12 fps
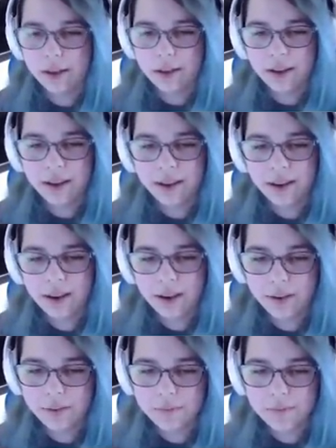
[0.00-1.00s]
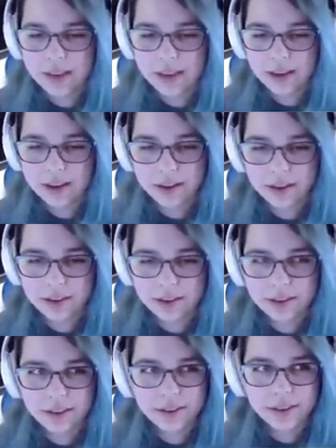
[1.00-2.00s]
Oh, what a failure
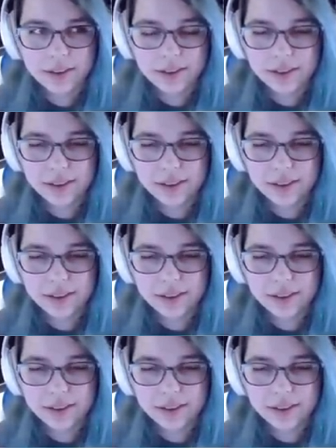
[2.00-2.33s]
that was.